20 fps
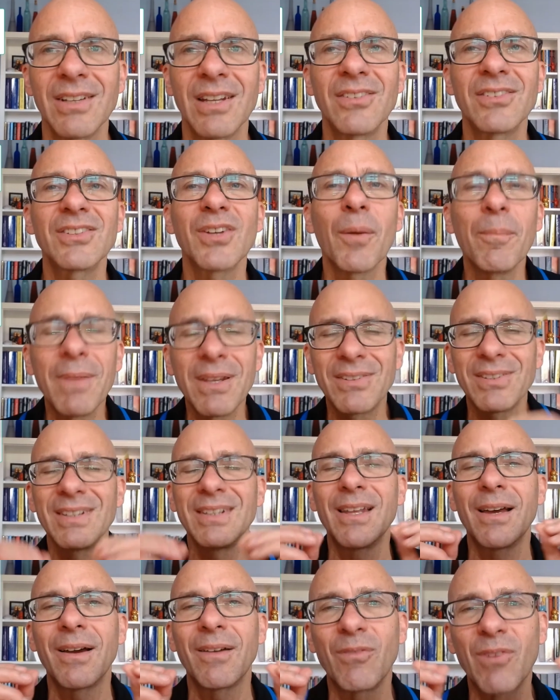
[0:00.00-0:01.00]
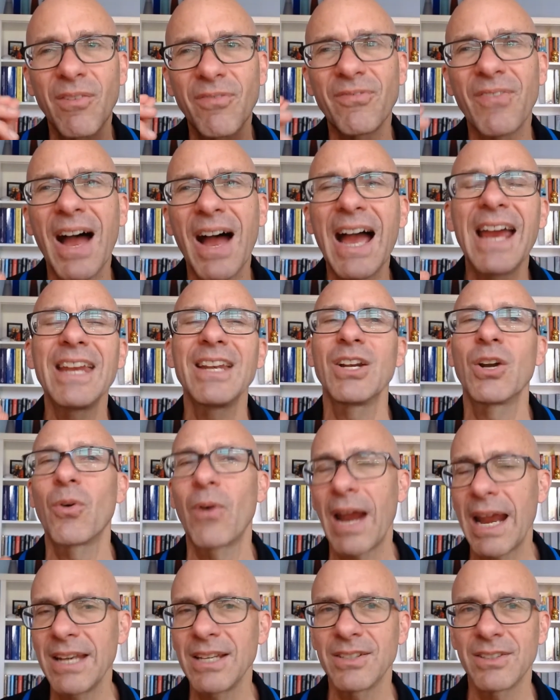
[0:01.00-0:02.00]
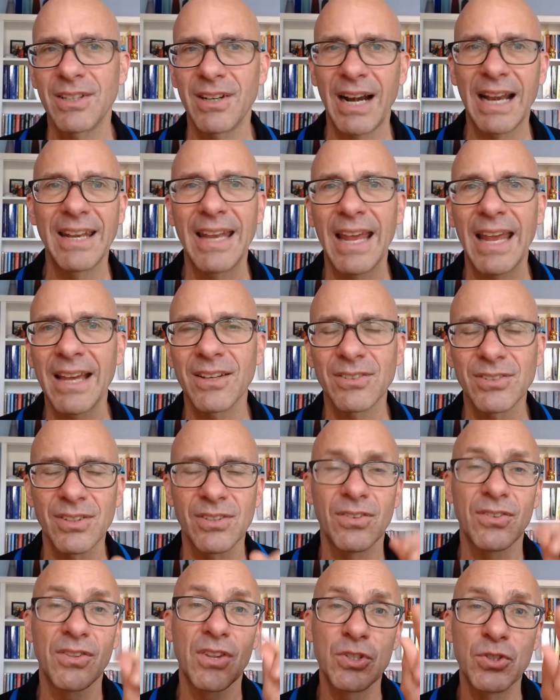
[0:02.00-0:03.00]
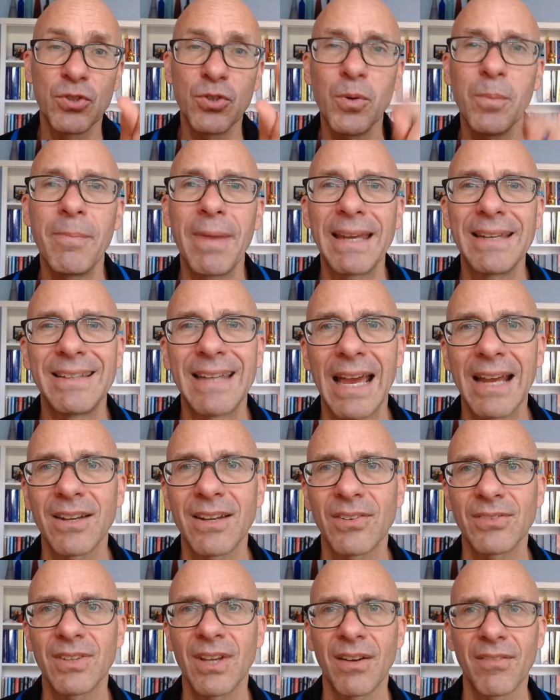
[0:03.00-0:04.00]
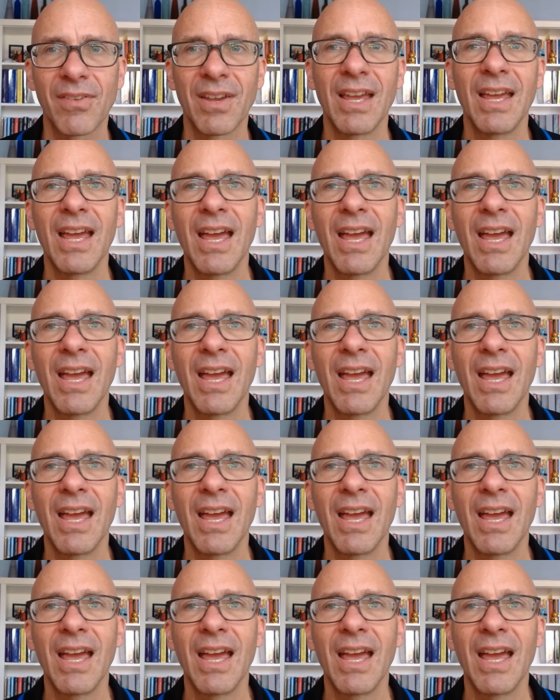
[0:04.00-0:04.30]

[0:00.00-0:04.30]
it's still missing the refined granular analysis, the true big data stuff